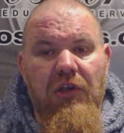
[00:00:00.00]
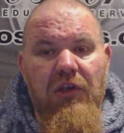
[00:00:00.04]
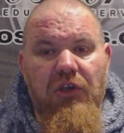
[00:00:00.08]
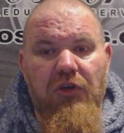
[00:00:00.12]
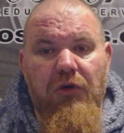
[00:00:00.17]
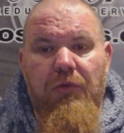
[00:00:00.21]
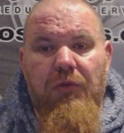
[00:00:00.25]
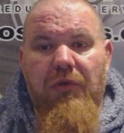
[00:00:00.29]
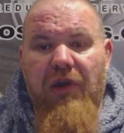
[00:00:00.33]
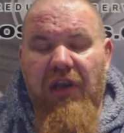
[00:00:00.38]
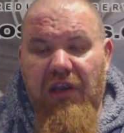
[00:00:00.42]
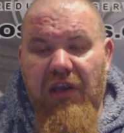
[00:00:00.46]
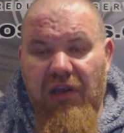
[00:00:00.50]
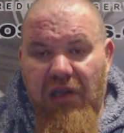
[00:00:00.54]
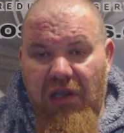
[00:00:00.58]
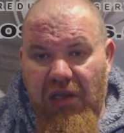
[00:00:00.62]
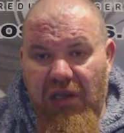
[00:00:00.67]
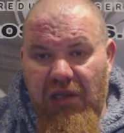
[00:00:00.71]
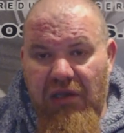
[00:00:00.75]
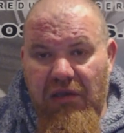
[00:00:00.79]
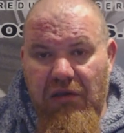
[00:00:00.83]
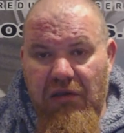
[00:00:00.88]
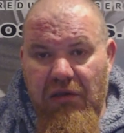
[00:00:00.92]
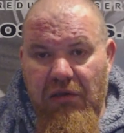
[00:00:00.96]
you
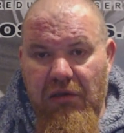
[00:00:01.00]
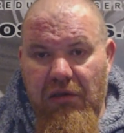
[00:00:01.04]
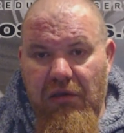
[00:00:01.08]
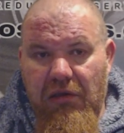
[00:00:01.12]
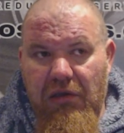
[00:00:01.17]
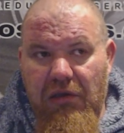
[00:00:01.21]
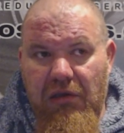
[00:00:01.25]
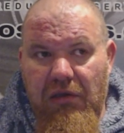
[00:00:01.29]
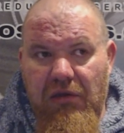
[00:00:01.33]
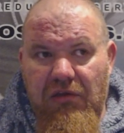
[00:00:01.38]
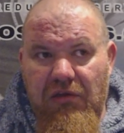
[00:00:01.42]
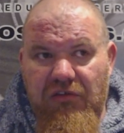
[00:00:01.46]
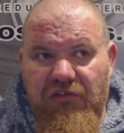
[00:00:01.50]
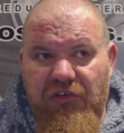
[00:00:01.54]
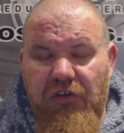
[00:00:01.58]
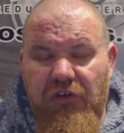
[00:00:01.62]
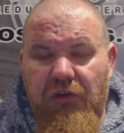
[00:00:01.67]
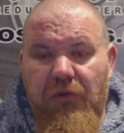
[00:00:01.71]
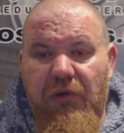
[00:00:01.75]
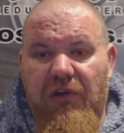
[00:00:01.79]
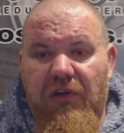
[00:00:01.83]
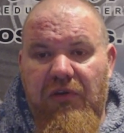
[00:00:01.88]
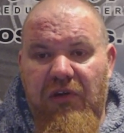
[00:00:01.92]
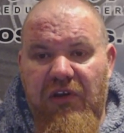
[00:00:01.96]
upregulate, so
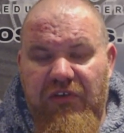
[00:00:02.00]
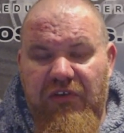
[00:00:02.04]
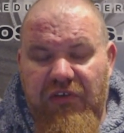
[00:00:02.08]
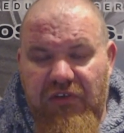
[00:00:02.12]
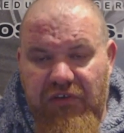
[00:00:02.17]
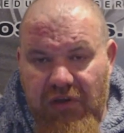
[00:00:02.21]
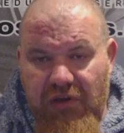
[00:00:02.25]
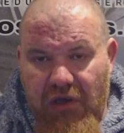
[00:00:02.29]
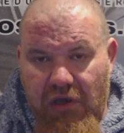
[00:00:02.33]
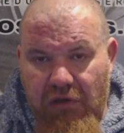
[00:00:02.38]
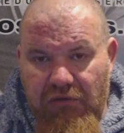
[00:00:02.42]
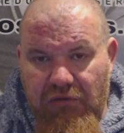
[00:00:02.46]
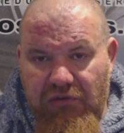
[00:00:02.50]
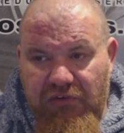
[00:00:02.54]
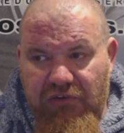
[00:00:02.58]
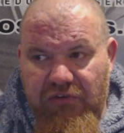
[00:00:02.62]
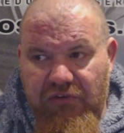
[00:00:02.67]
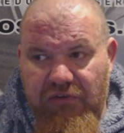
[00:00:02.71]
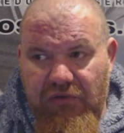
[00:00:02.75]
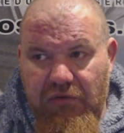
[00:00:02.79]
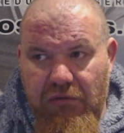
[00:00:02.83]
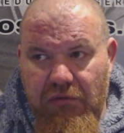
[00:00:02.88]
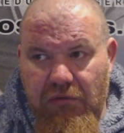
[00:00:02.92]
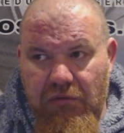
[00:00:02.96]
you increase the
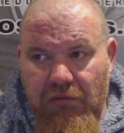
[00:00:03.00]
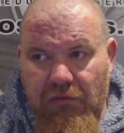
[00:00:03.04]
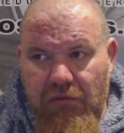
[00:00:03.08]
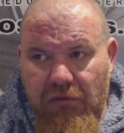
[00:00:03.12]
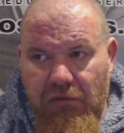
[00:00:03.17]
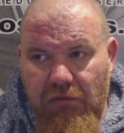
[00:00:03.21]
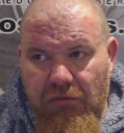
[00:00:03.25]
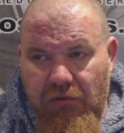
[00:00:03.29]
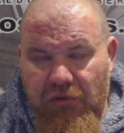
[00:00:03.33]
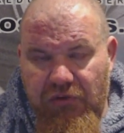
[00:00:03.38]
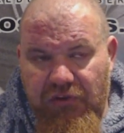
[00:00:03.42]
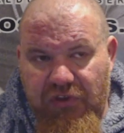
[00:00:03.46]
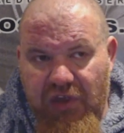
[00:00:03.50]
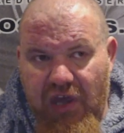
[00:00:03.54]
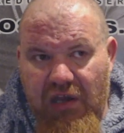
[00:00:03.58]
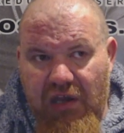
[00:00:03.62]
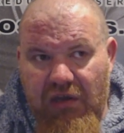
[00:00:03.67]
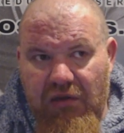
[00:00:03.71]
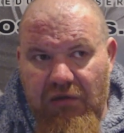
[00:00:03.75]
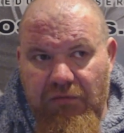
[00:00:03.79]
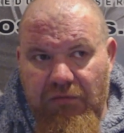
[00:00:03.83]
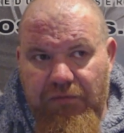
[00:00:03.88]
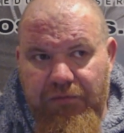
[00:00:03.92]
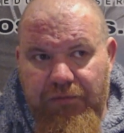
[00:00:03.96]
dose, would
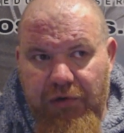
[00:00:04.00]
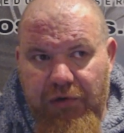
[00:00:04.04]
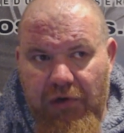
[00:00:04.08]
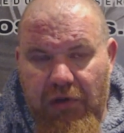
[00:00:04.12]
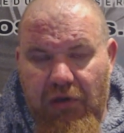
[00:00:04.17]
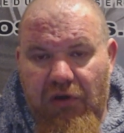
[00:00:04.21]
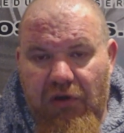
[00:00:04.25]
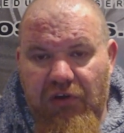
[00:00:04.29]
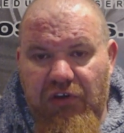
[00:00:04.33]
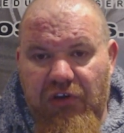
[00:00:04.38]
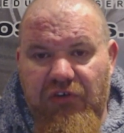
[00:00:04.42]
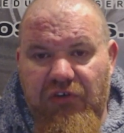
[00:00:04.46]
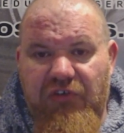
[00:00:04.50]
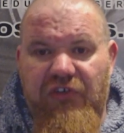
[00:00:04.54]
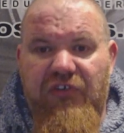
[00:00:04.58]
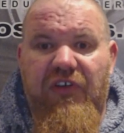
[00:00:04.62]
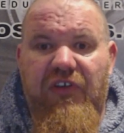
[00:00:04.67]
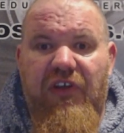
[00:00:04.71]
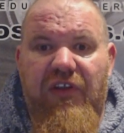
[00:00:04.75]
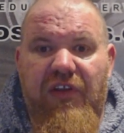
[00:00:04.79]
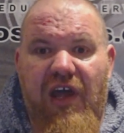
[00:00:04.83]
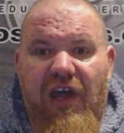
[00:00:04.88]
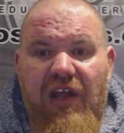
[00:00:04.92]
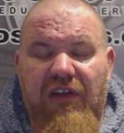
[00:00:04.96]
then prolong
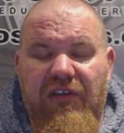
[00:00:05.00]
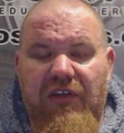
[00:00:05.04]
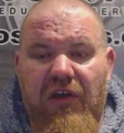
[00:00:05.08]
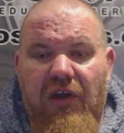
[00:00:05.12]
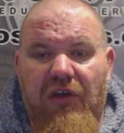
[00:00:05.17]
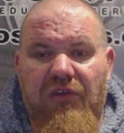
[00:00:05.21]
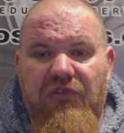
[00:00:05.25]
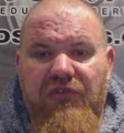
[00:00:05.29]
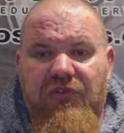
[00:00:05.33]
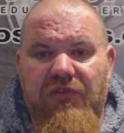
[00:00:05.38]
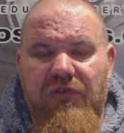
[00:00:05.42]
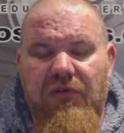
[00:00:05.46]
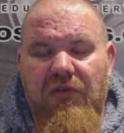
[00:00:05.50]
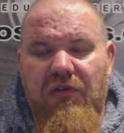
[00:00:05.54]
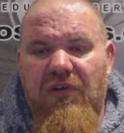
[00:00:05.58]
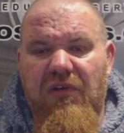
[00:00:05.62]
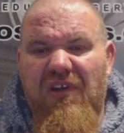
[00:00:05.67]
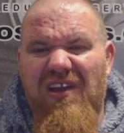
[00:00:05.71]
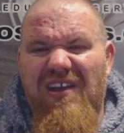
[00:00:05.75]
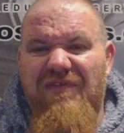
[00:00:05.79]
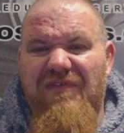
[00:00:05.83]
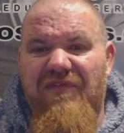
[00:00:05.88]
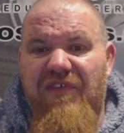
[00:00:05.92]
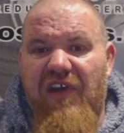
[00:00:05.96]
uses at that dose
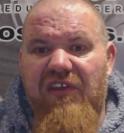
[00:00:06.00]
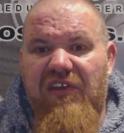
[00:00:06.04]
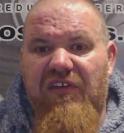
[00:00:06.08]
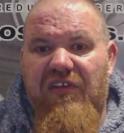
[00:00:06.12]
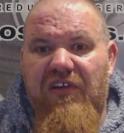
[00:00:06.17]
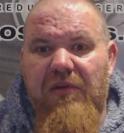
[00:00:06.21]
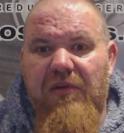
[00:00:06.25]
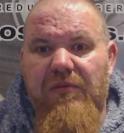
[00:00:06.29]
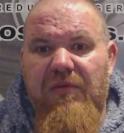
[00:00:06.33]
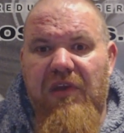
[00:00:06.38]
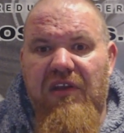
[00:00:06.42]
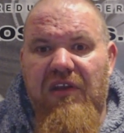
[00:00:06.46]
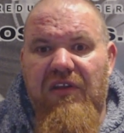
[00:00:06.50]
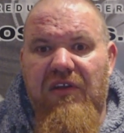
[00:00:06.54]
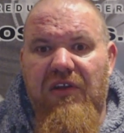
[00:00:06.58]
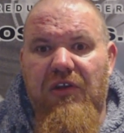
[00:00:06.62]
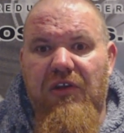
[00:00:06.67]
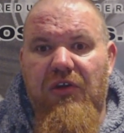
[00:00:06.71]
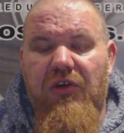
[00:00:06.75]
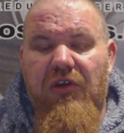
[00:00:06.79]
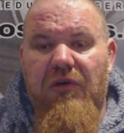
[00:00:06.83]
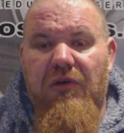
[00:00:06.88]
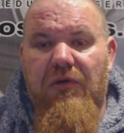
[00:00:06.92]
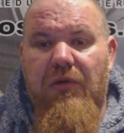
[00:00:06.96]
eventually mean
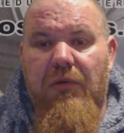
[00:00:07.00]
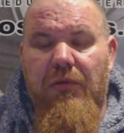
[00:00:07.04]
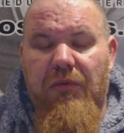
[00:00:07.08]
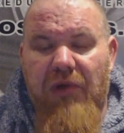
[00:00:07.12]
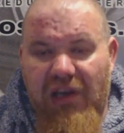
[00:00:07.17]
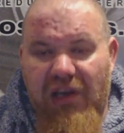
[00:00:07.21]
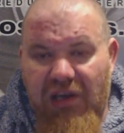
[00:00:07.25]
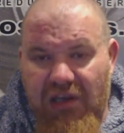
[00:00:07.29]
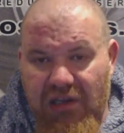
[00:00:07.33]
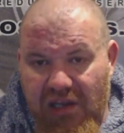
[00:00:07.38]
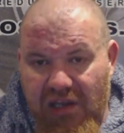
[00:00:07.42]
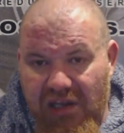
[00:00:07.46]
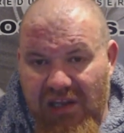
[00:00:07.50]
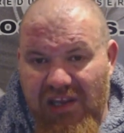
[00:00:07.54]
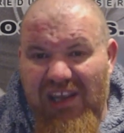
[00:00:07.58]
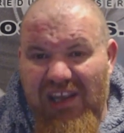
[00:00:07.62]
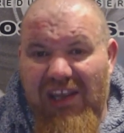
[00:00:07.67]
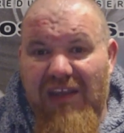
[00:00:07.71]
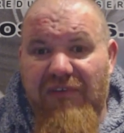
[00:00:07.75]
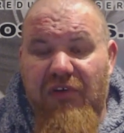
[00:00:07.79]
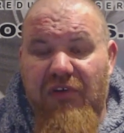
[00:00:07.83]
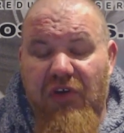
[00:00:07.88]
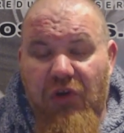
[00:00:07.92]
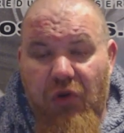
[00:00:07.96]
that you're going to upregulate
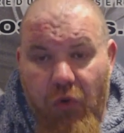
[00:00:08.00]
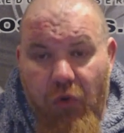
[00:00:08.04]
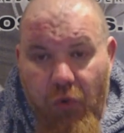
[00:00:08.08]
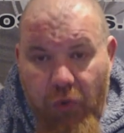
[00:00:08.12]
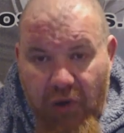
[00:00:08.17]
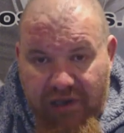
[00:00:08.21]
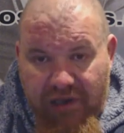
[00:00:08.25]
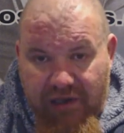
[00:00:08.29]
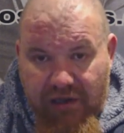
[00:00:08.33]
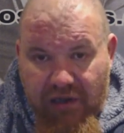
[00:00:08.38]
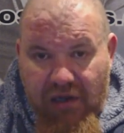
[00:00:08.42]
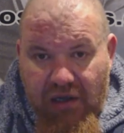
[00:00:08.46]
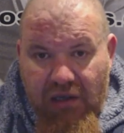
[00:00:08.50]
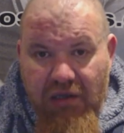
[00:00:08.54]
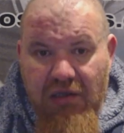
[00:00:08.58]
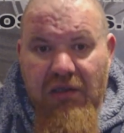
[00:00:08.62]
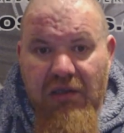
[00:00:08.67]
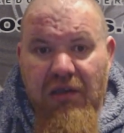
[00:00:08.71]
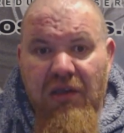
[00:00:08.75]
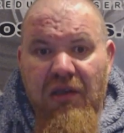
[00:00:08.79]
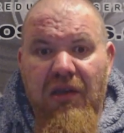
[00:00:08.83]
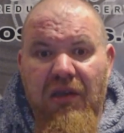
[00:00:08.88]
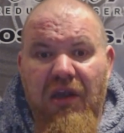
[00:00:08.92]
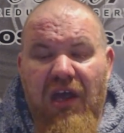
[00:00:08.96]
even quicker
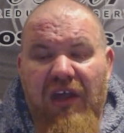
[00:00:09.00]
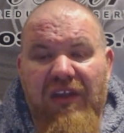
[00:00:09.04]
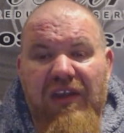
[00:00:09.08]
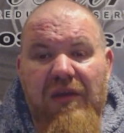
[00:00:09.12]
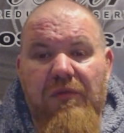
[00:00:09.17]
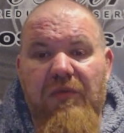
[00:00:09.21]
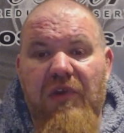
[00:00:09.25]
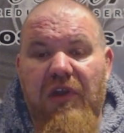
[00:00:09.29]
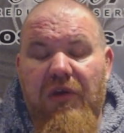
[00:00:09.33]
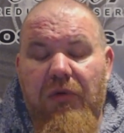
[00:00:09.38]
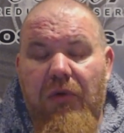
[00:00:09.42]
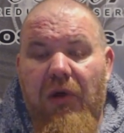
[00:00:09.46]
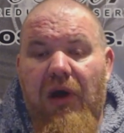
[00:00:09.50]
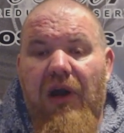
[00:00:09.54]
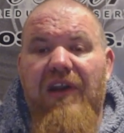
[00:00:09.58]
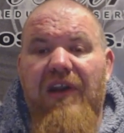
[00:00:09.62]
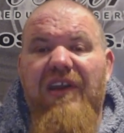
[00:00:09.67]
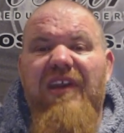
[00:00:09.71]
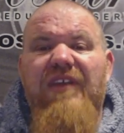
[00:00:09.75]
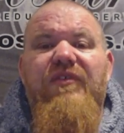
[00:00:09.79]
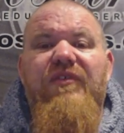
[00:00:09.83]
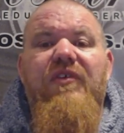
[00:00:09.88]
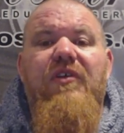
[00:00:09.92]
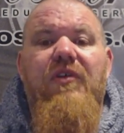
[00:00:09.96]
and then
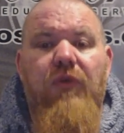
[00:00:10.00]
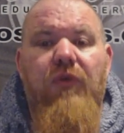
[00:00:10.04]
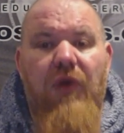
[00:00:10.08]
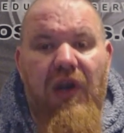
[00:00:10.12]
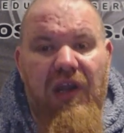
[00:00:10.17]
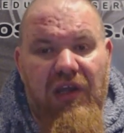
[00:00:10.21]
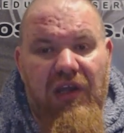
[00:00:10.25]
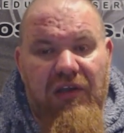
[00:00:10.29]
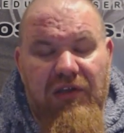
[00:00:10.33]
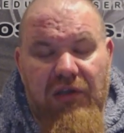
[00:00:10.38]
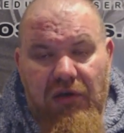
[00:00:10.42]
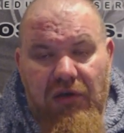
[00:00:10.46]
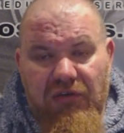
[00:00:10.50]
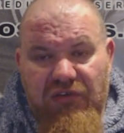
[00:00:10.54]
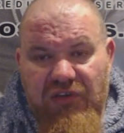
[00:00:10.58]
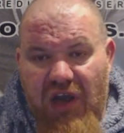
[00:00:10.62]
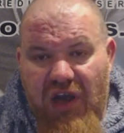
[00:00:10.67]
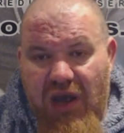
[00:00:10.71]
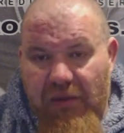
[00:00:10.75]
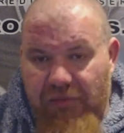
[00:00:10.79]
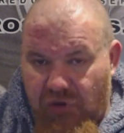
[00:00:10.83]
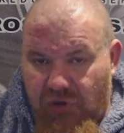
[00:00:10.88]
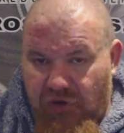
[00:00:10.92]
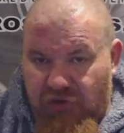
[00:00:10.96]
require an even greater
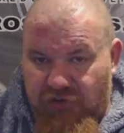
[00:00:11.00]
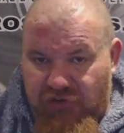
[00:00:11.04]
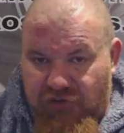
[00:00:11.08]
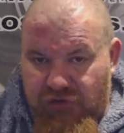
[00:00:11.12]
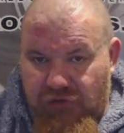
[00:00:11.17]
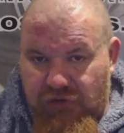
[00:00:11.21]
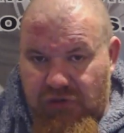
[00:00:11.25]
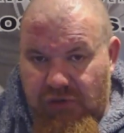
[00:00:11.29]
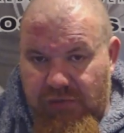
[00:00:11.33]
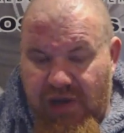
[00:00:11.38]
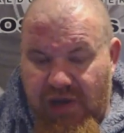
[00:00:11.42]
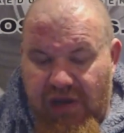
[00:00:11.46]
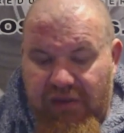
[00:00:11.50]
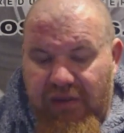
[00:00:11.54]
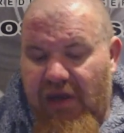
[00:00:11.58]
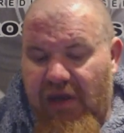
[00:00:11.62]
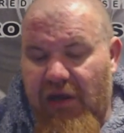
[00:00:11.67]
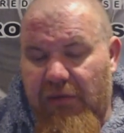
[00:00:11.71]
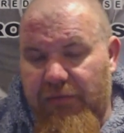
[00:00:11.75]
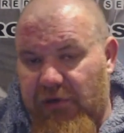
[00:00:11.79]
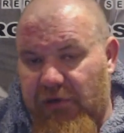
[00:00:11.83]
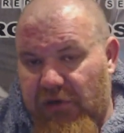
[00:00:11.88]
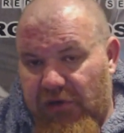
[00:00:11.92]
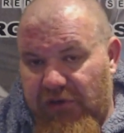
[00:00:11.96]
dose. I'm not sure about
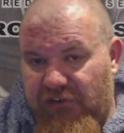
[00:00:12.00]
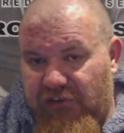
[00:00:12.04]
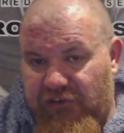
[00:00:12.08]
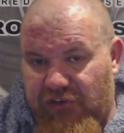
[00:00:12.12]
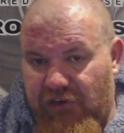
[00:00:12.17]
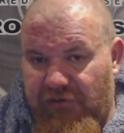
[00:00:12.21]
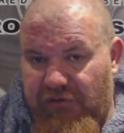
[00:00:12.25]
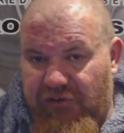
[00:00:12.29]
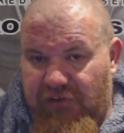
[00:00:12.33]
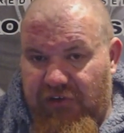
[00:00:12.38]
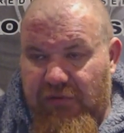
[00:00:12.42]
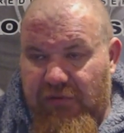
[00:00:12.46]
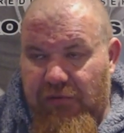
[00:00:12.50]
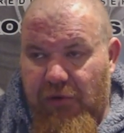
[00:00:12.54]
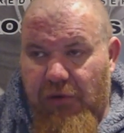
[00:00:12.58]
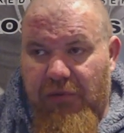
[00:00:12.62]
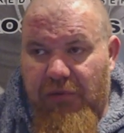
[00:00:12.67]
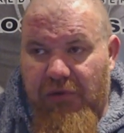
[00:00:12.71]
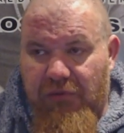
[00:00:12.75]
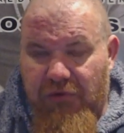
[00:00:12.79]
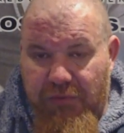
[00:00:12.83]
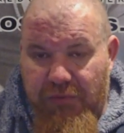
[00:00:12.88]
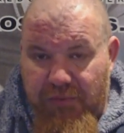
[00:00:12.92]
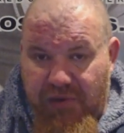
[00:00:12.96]
that, but on the surface at the
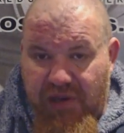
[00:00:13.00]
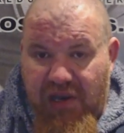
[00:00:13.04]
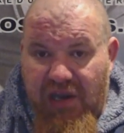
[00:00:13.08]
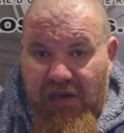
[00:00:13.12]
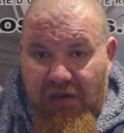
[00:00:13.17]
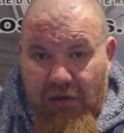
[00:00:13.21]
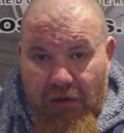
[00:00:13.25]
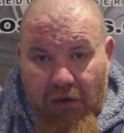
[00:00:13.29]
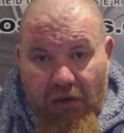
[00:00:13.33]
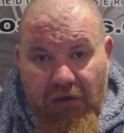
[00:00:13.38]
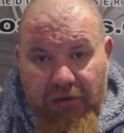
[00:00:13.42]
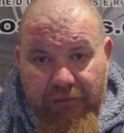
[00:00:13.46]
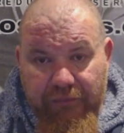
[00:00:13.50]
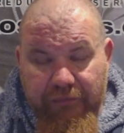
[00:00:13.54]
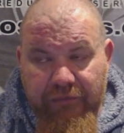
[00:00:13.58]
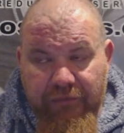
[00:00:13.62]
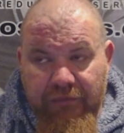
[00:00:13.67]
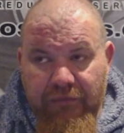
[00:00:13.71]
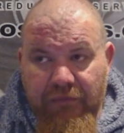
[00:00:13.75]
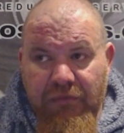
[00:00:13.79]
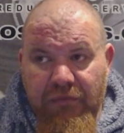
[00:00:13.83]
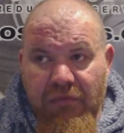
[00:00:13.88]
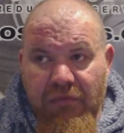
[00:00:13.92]
moment it would appear not.